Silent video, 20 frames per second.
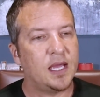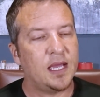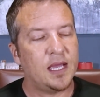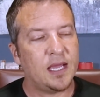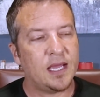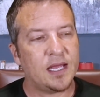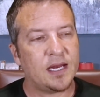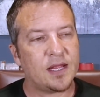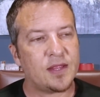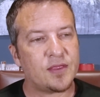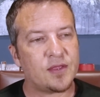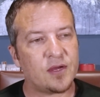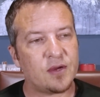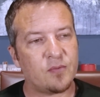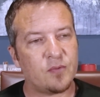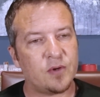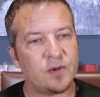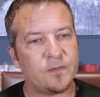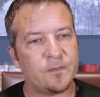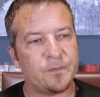And I thought,
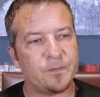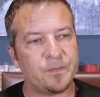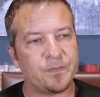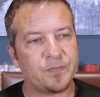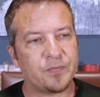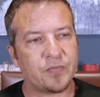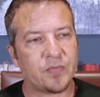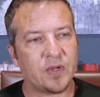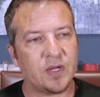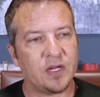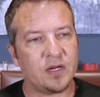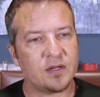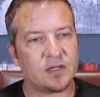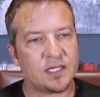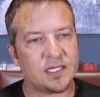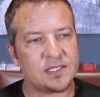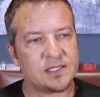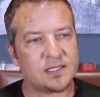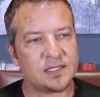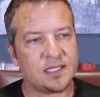well, you know,
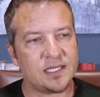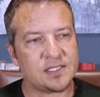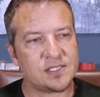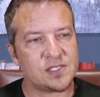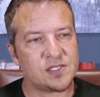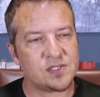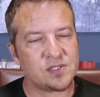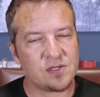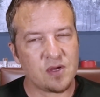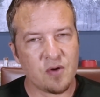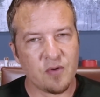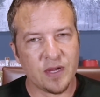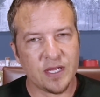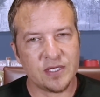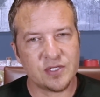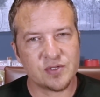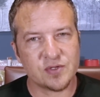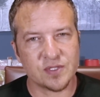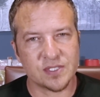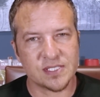that that's so
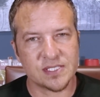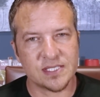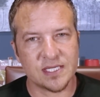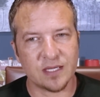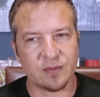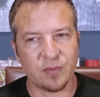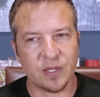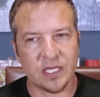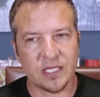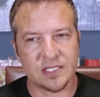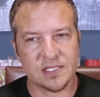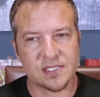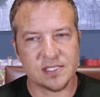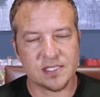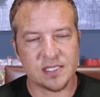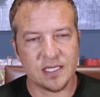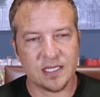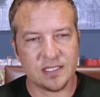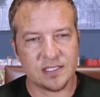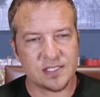interesting because
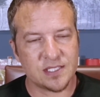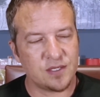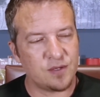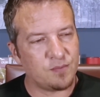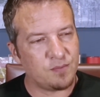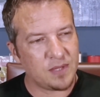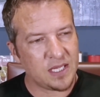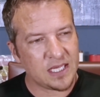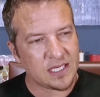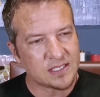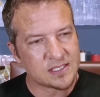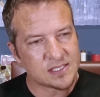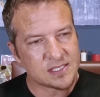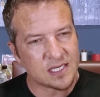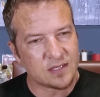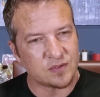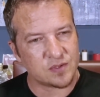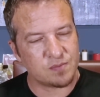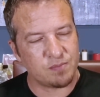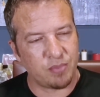to me it
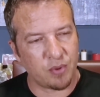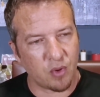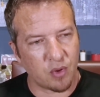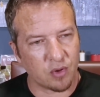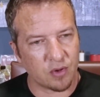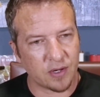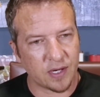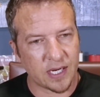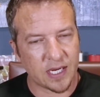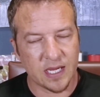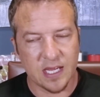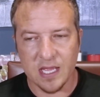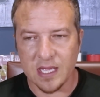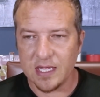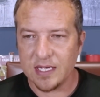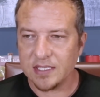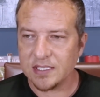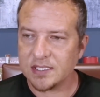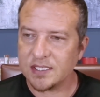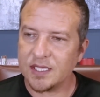sounds boring.
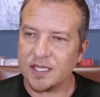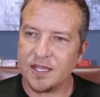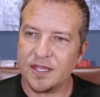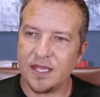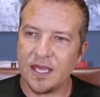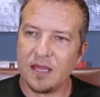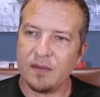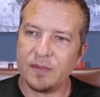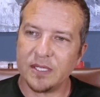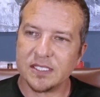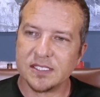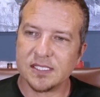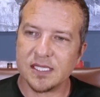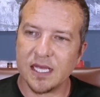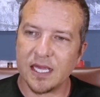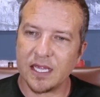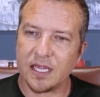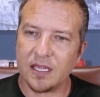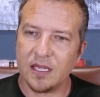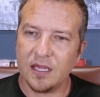To them, it's
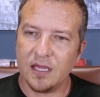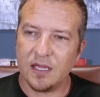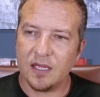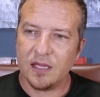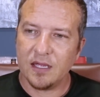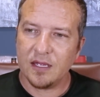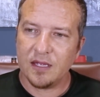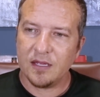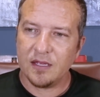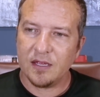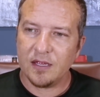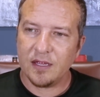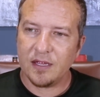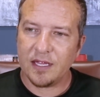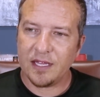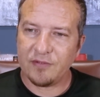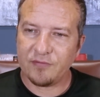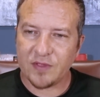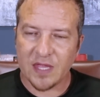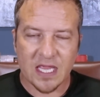like,
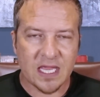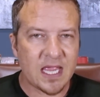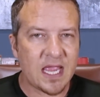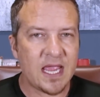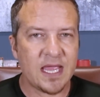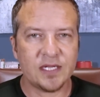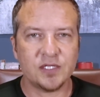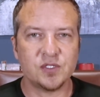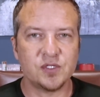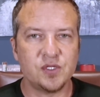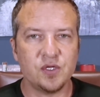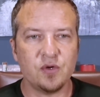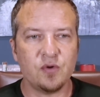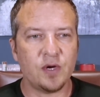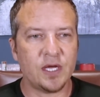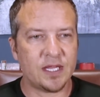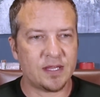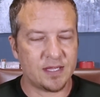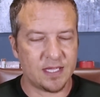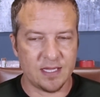if they can't do
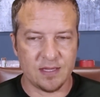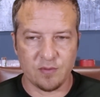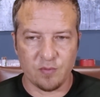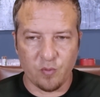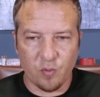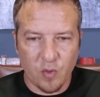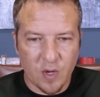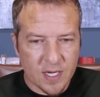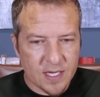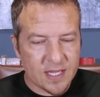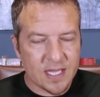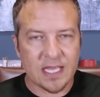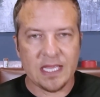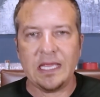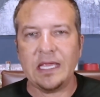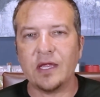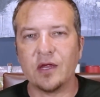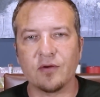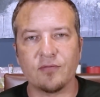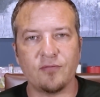it, then what are they
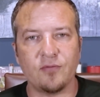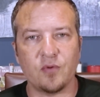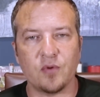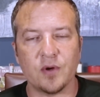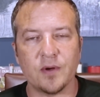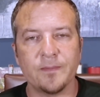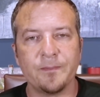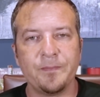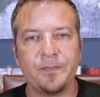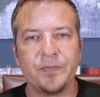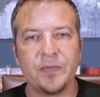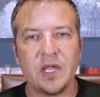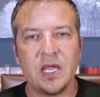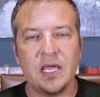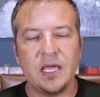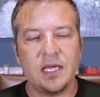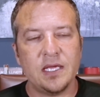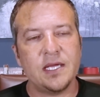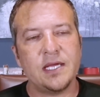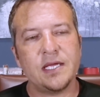here for?
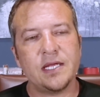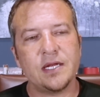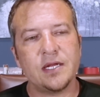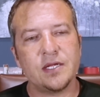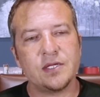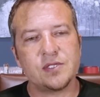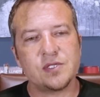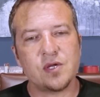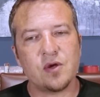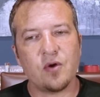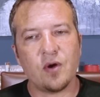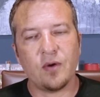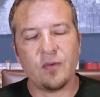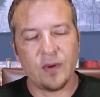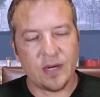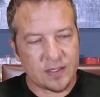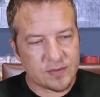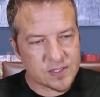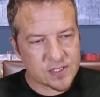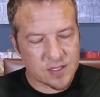And so when
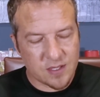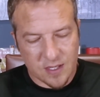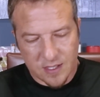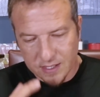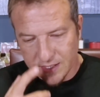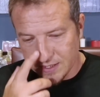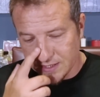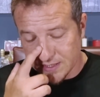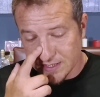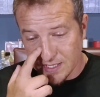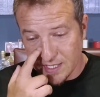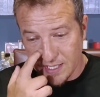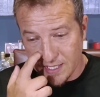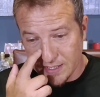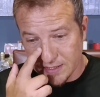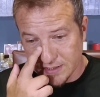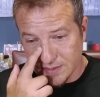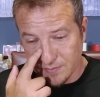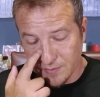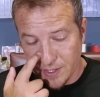I was talking to these
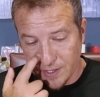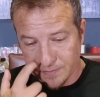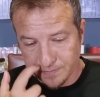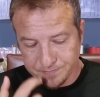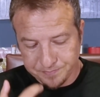clients, I'm like,